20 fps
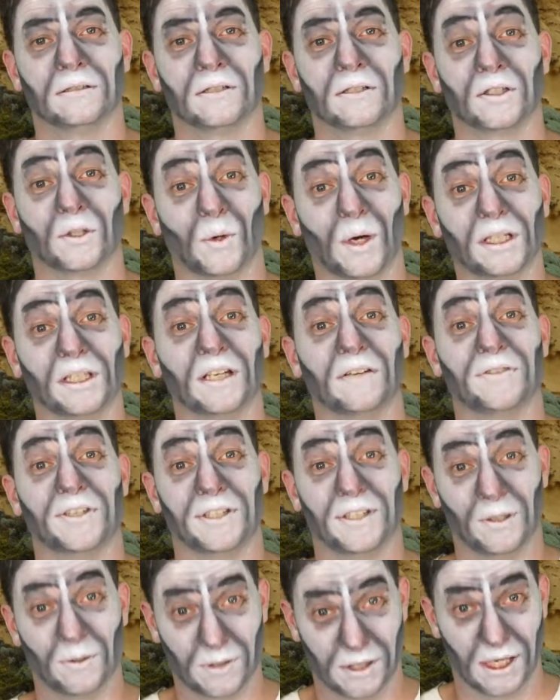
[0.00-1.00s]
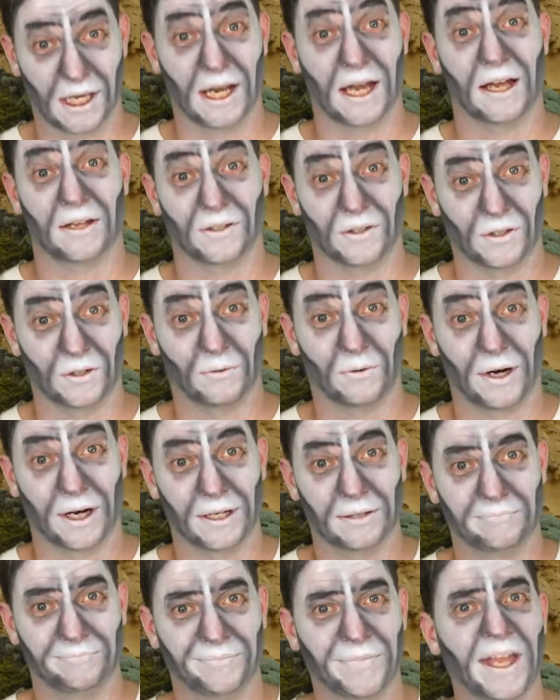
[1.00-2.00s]
So I love the Dukes of Hazzard,
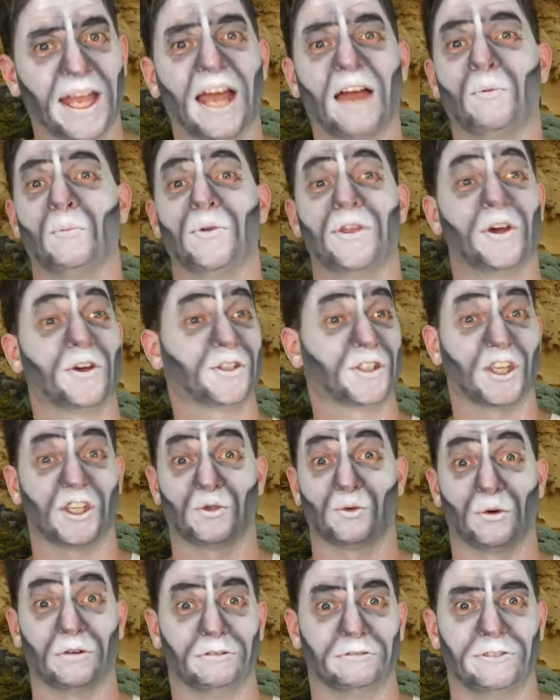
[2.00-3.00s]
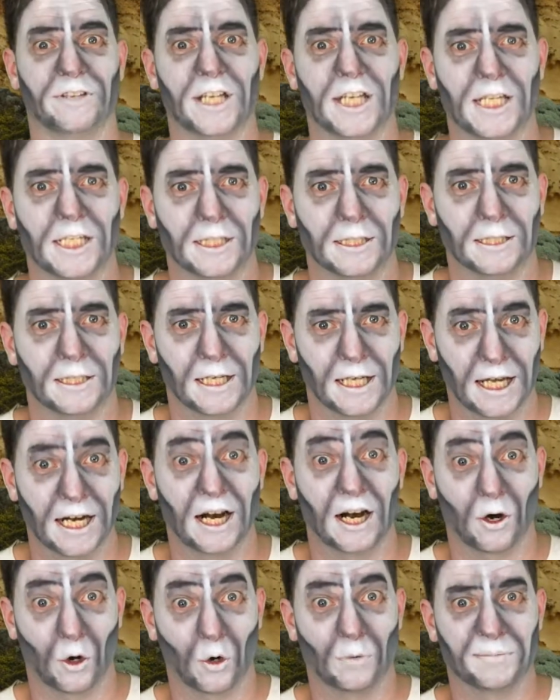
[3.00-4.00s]
right? And there's this ravine in
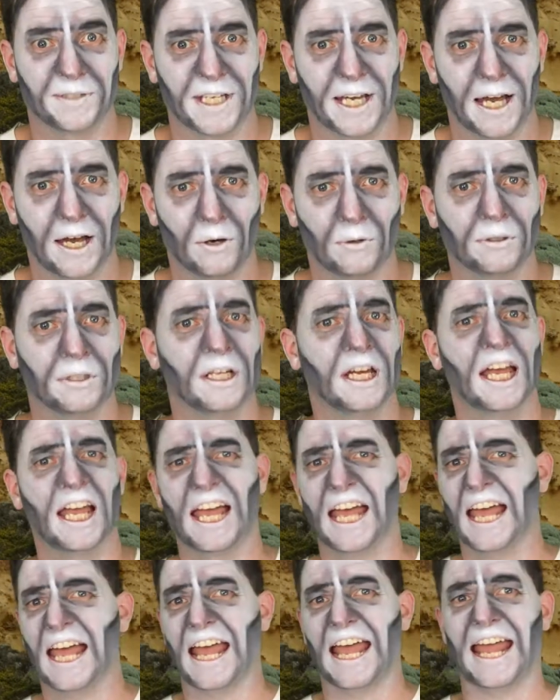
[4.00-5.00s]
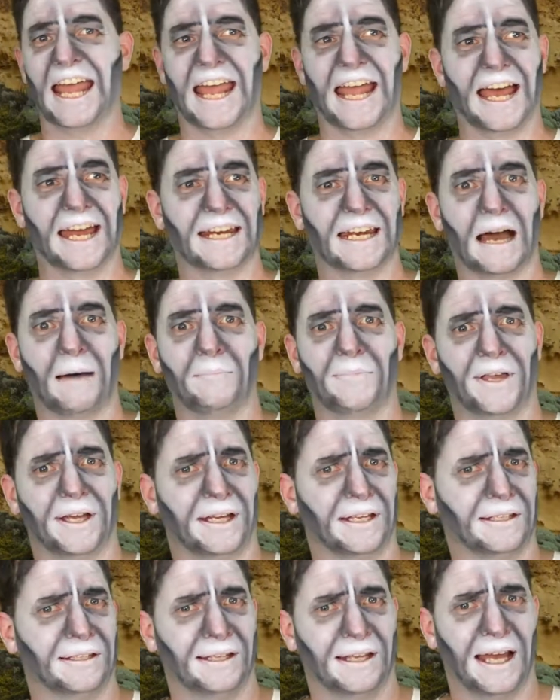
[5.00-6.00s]
our hometown, and I'm
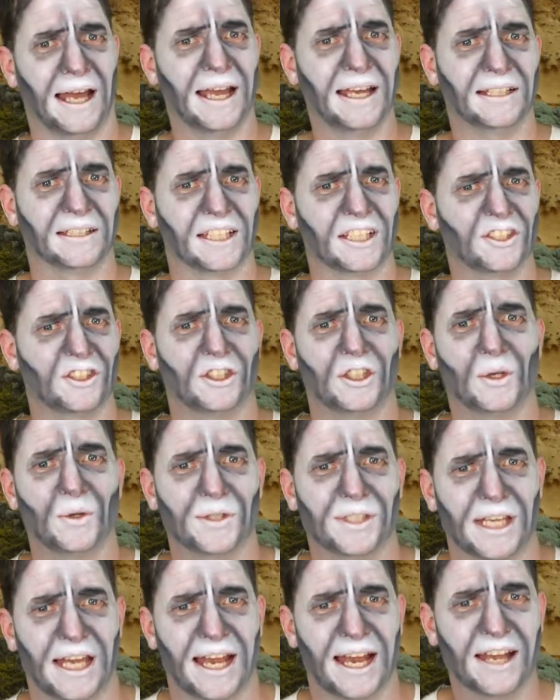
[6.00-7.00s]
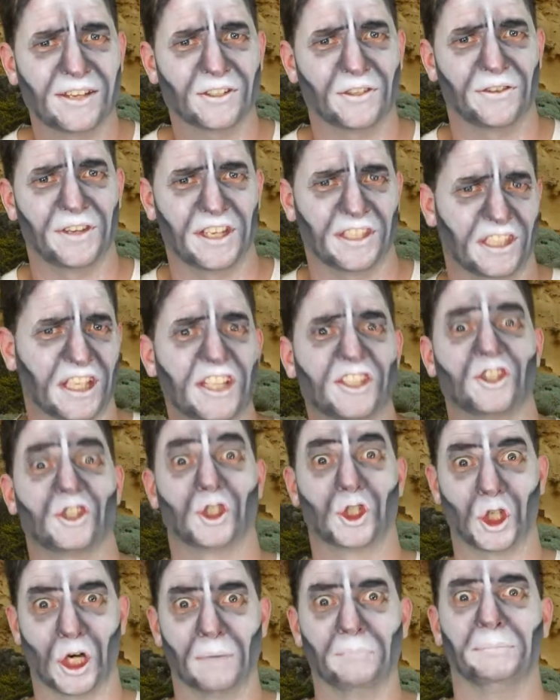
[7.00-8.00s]
thinking, hey, let's Dukes of Hazzard this. Let's
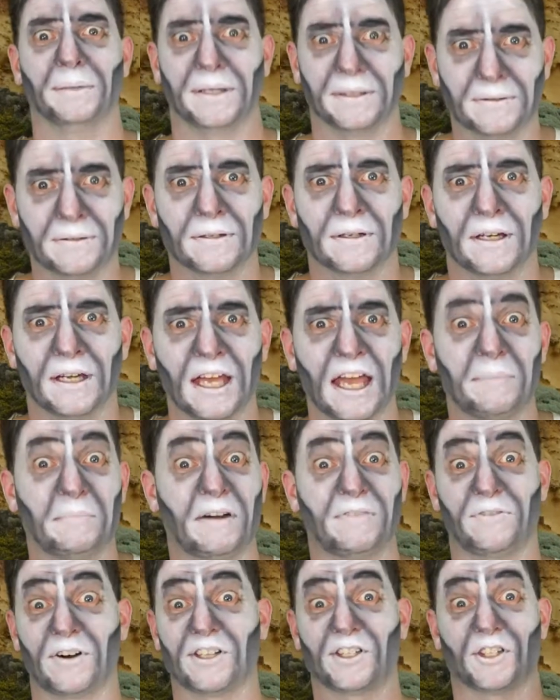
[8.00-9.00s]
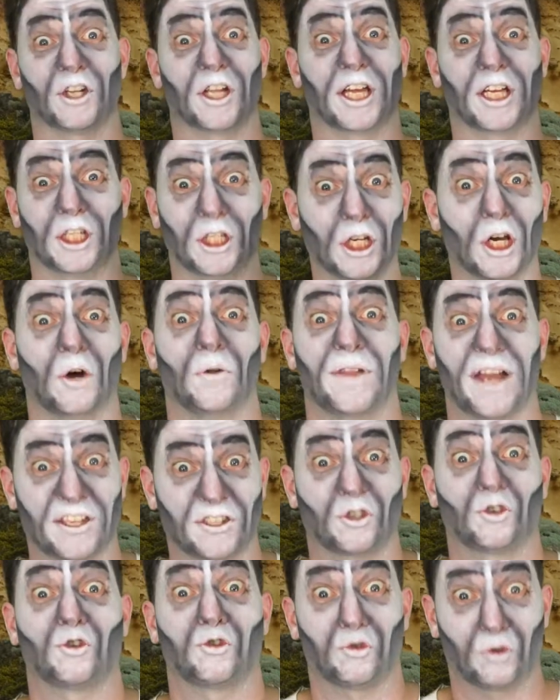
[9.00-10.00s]
jump it. And my friends are like, no, that's
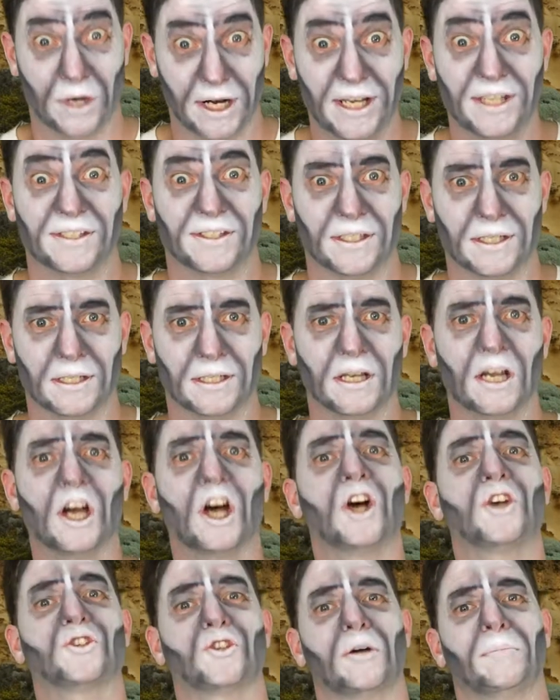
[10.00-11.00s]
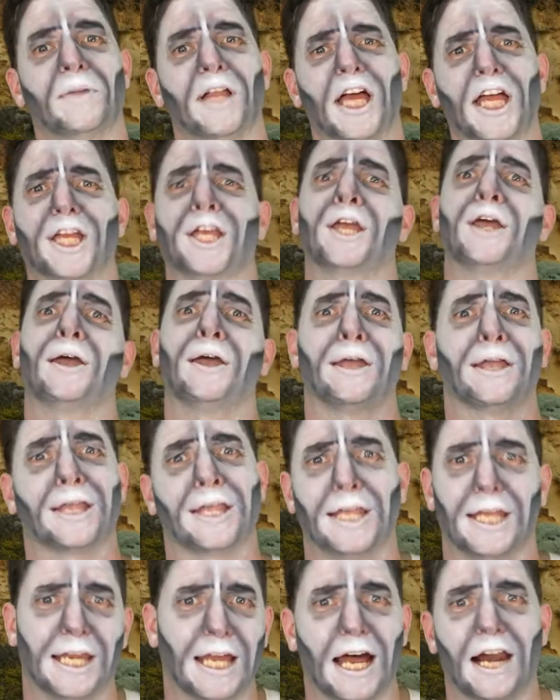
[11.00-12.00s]
crazy. So I'm like,
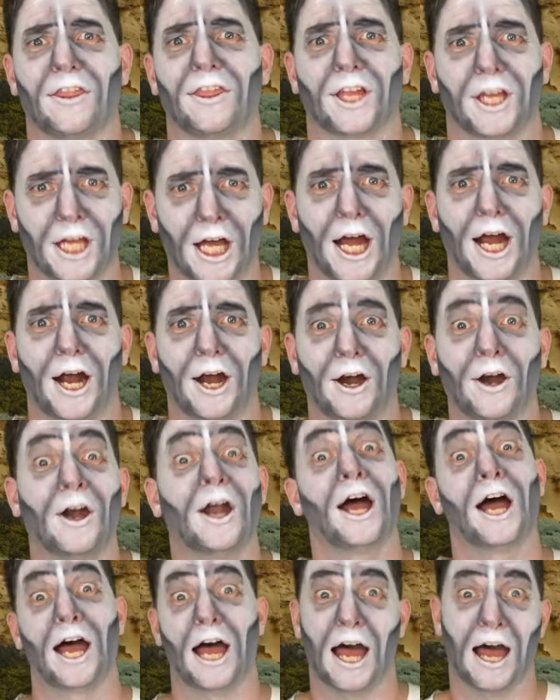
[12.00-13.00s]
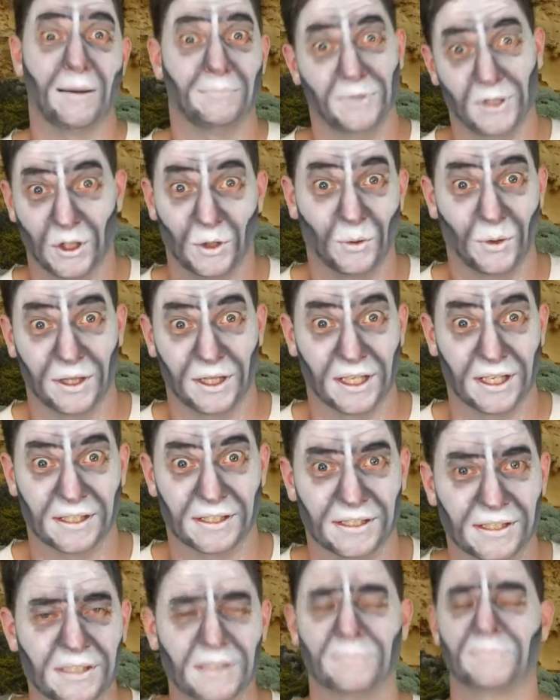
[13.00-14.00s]
get out of the car. I'm doing
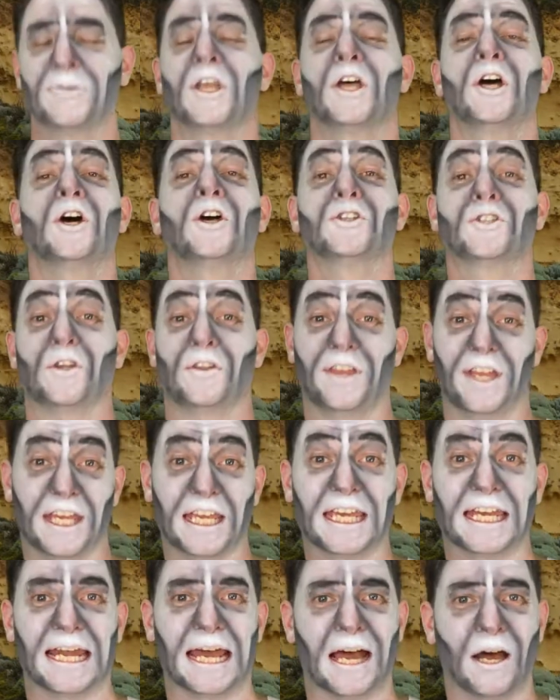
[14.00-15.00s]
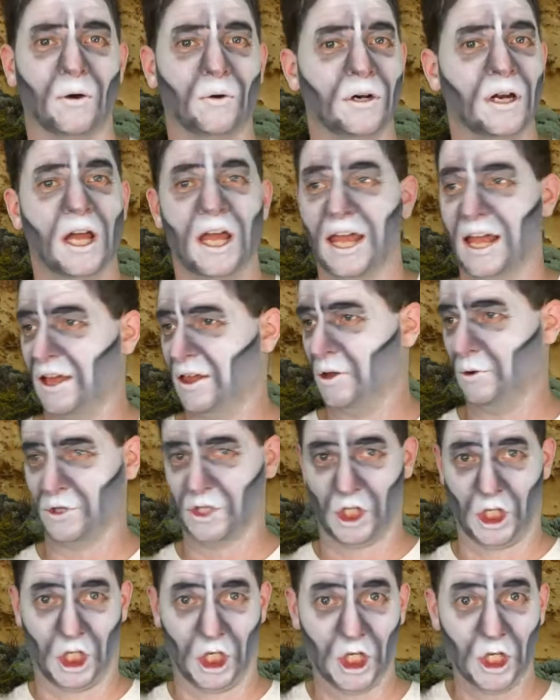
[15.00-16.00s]
this. So they get out. It was a
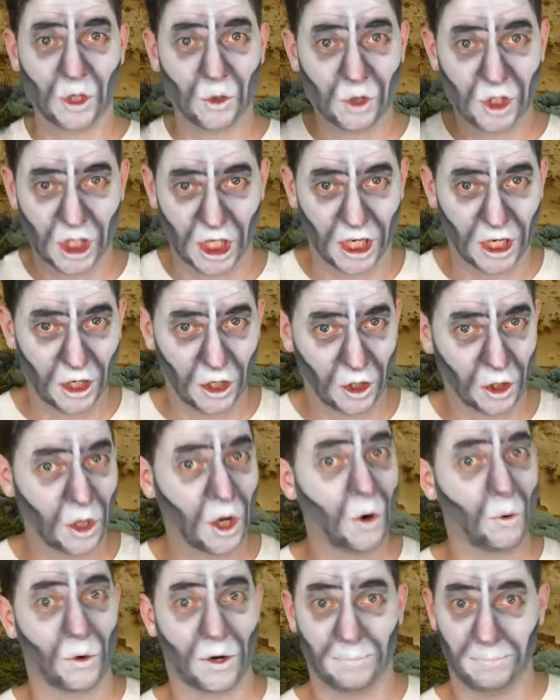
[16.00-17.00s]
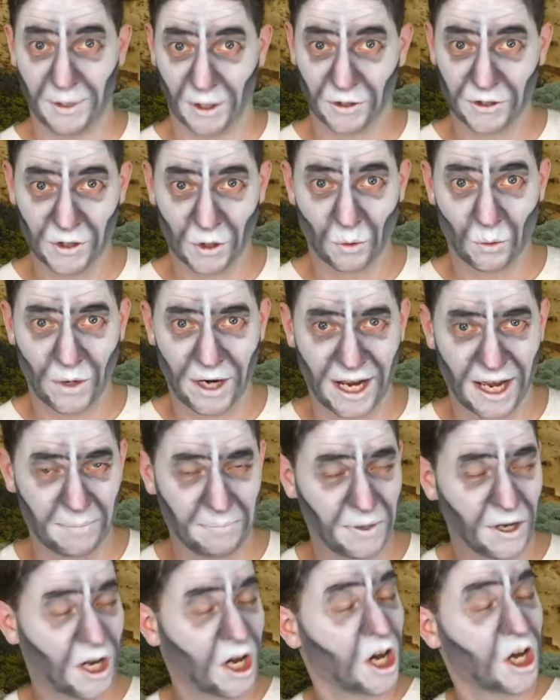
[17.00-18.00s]
huge hill. We built a
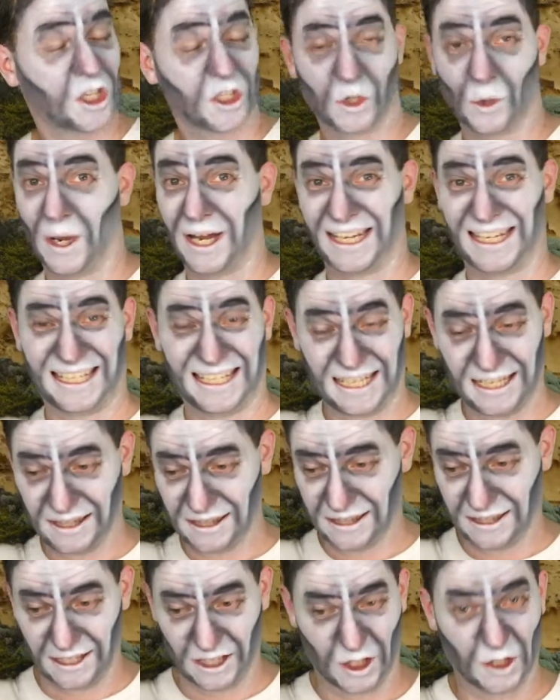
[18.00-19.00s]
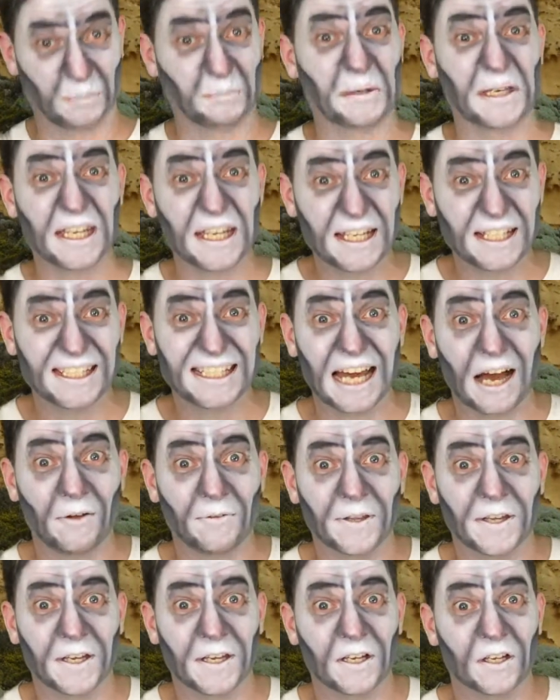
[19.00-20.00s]
ramp. So I get the speed down
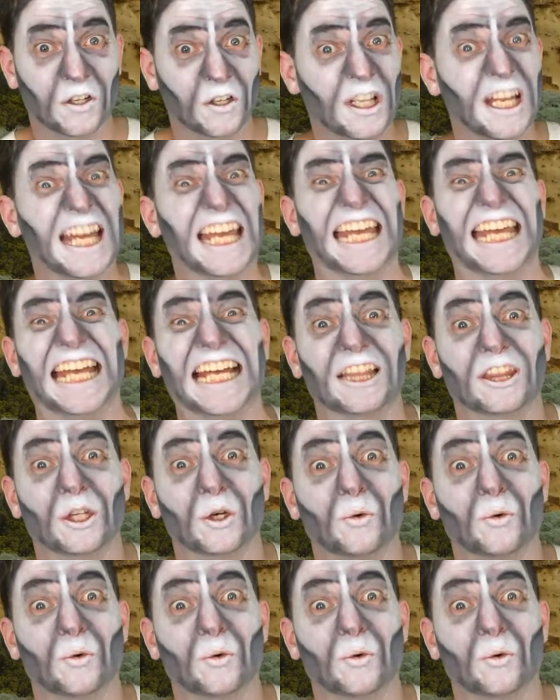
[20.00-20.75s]
the hill, hit the